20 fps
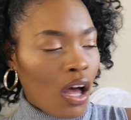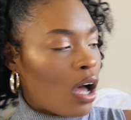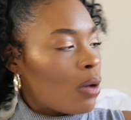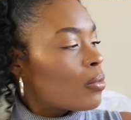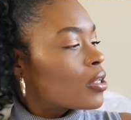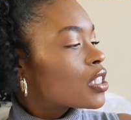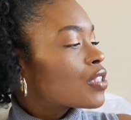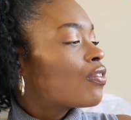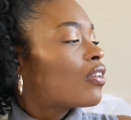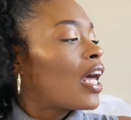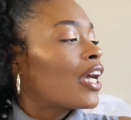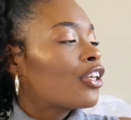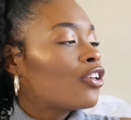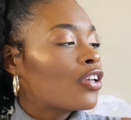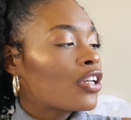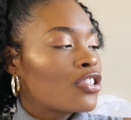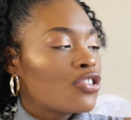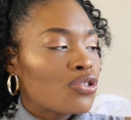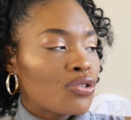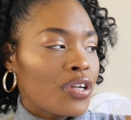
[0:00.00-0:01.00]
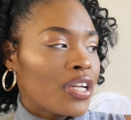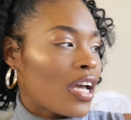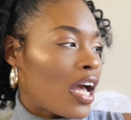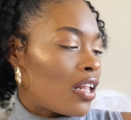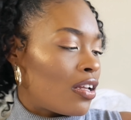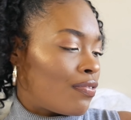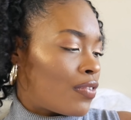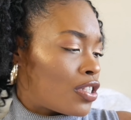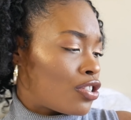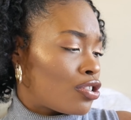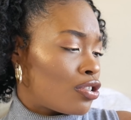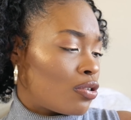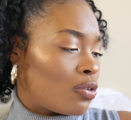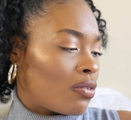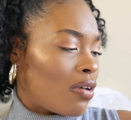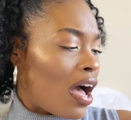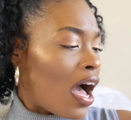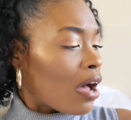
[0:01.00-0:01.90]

I almost feel like you can drink out of it too.